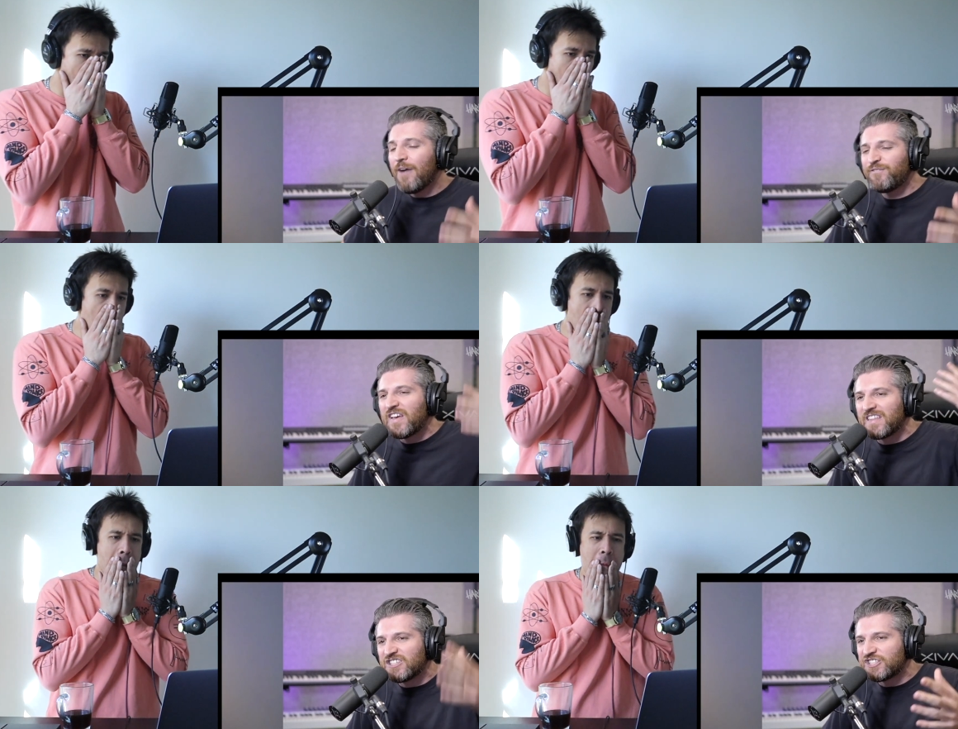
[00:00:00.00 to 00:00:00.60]
Speaker 1: I'm
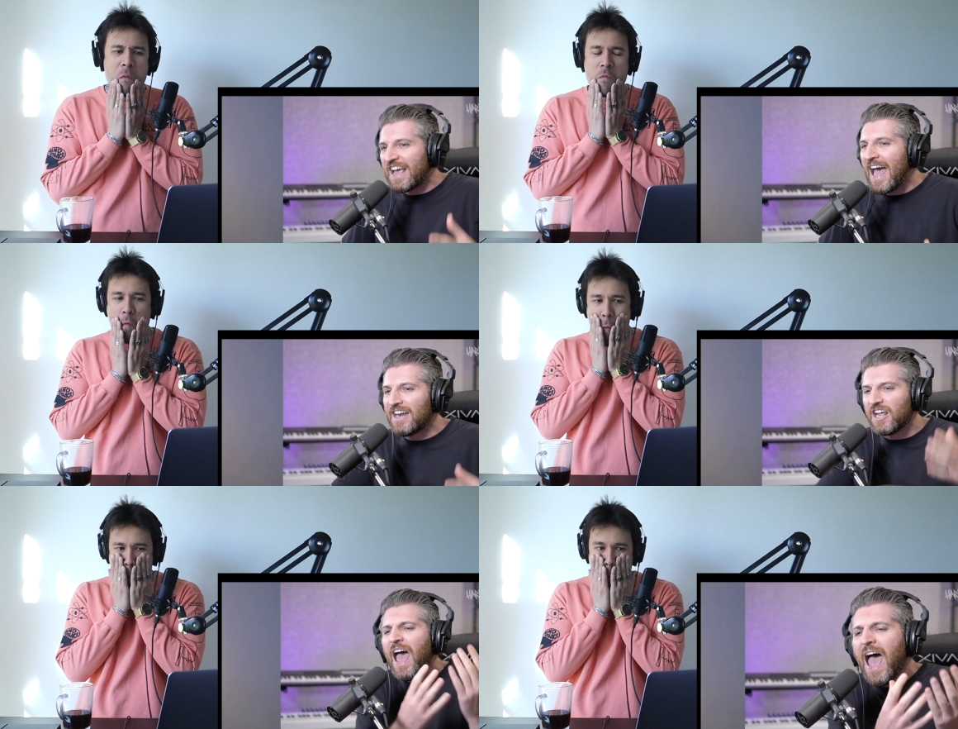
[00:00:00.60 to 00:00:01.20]
feeling
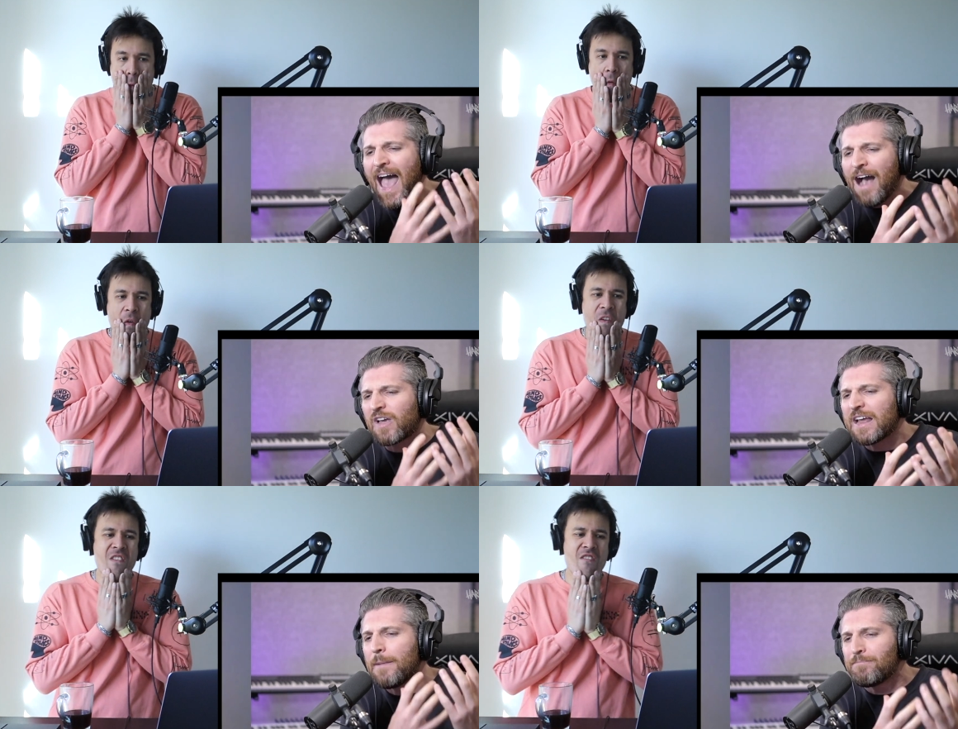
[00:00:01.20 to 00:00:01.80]
shattered.
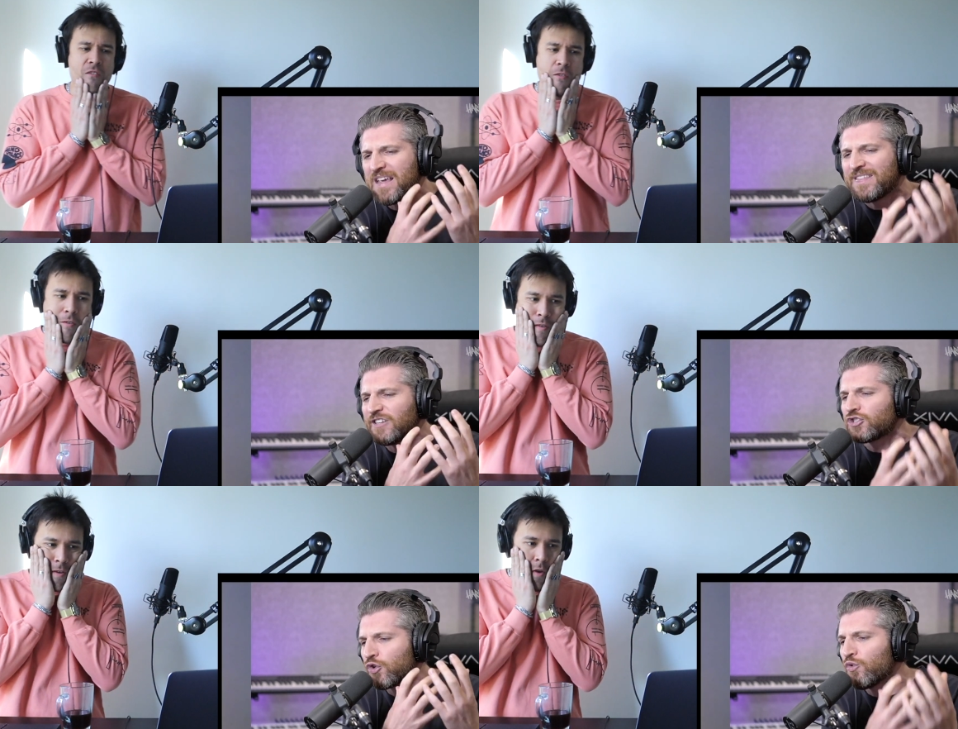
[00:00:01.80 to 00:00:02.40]
How can it be
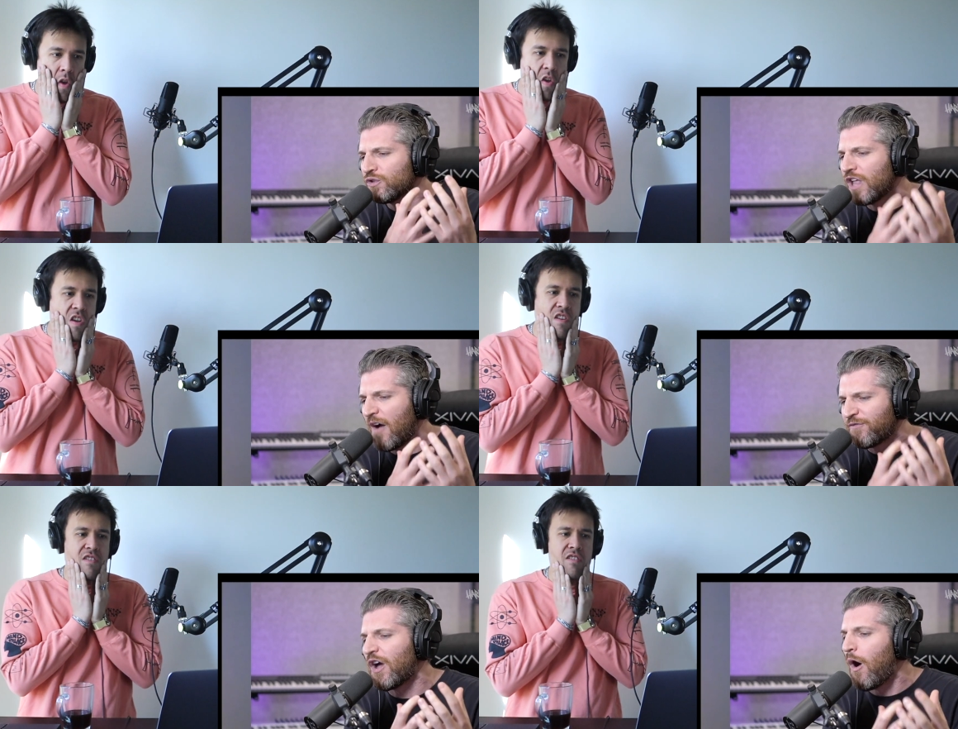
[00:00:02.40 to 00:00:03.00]
that true
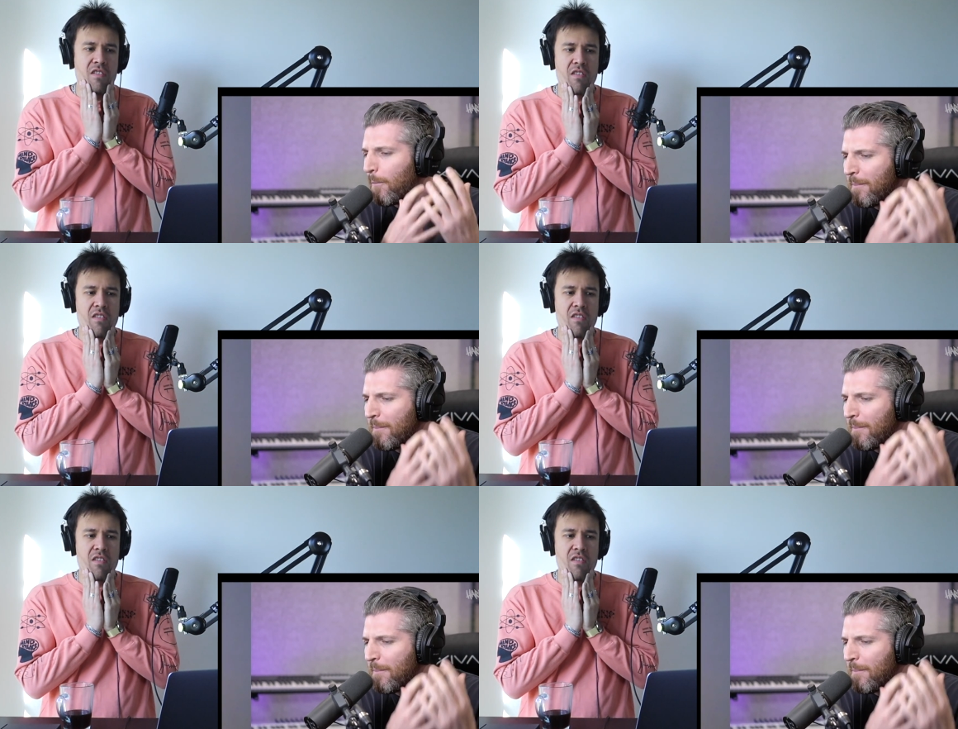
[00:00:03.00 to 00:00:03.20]
love don't